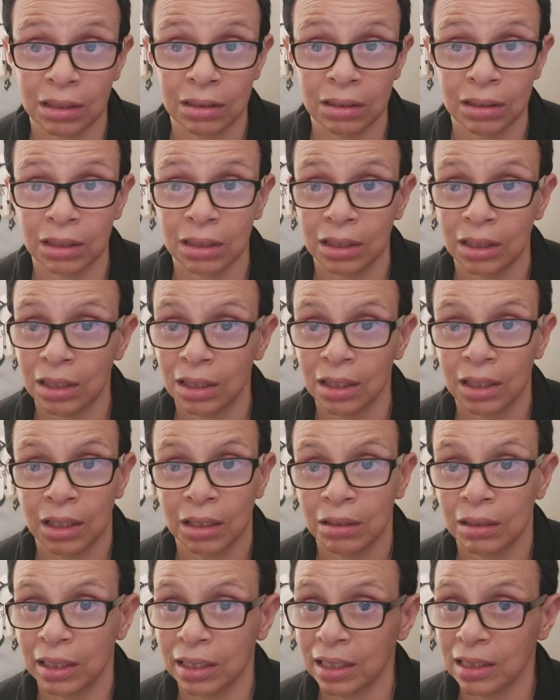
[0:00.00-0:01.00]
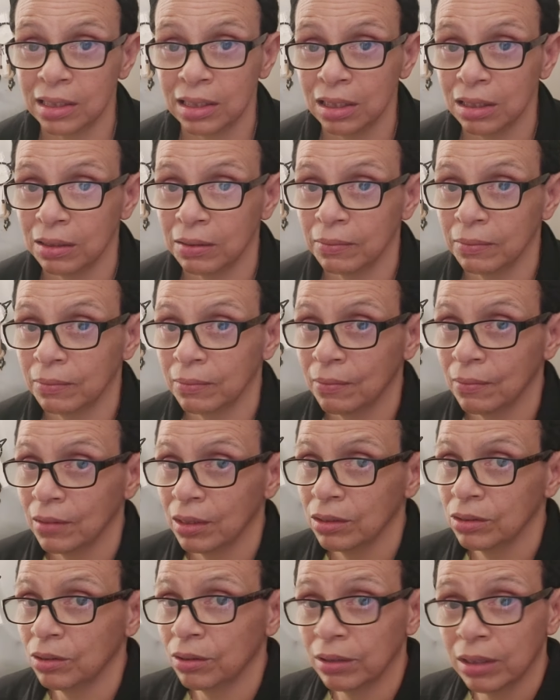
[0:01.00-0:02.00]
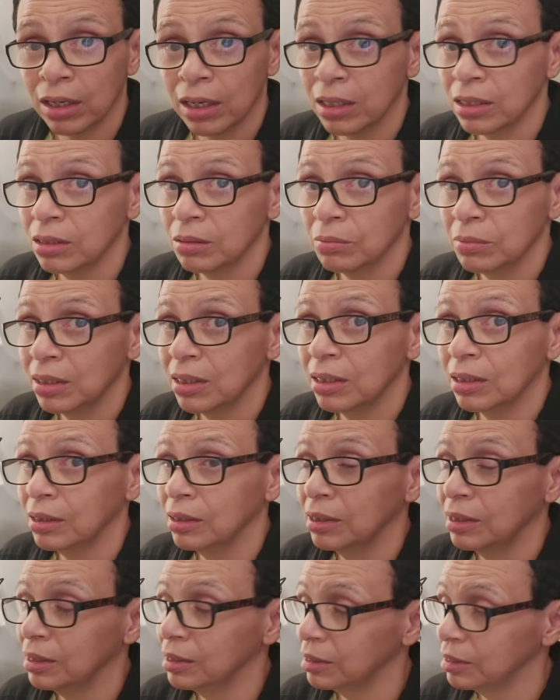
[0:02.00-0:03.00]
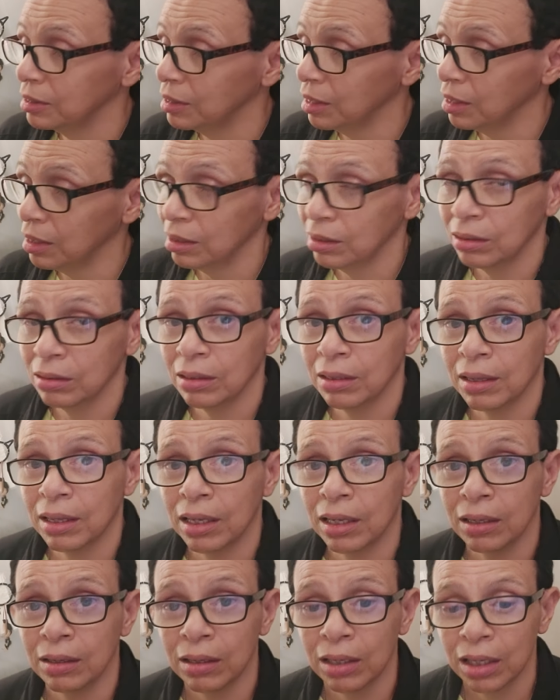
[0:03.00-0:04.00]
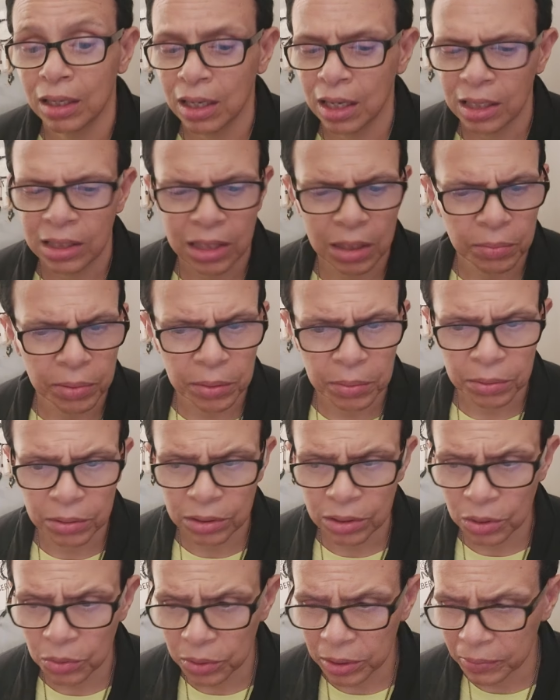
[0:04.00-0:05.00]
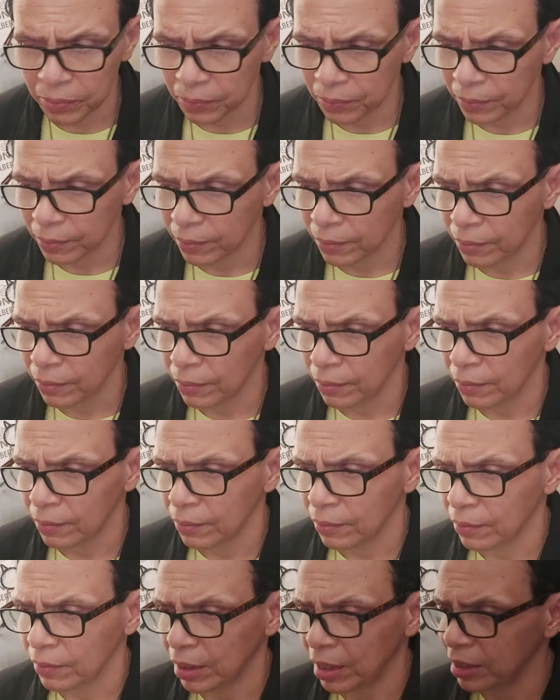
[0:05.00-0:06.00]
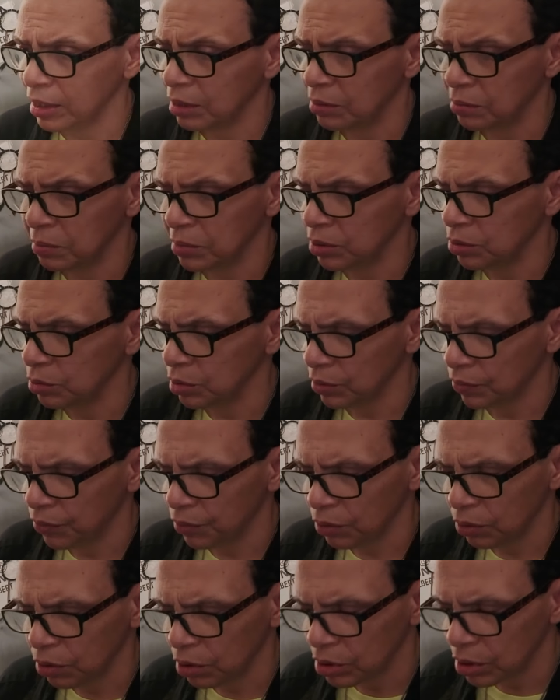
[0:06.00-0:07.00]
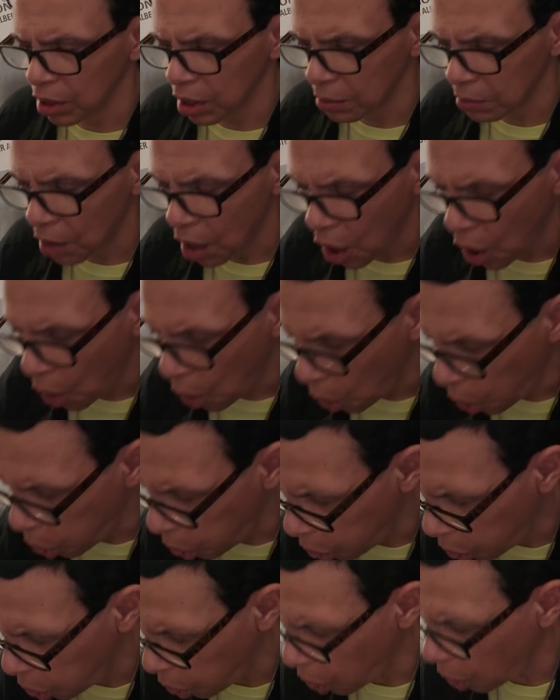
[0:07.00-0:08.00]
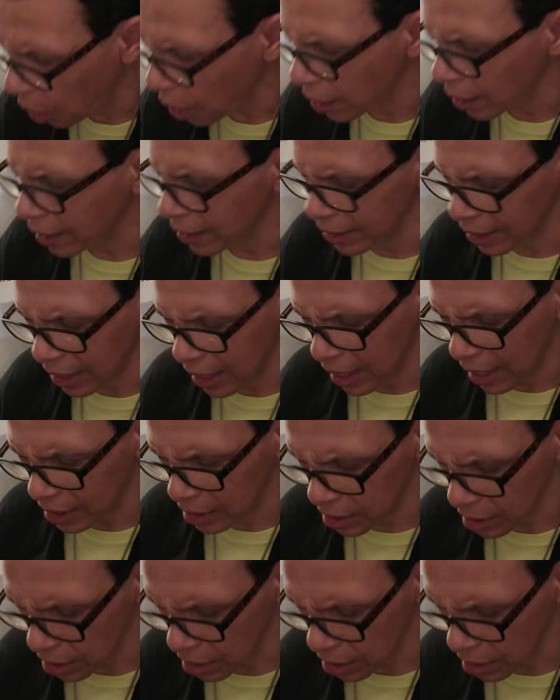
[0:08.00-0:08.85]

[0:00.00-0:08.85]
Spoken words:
good. Like I said, sarcasm is not a good thing. Some people do it, and they've been doing it for a long time, and they can't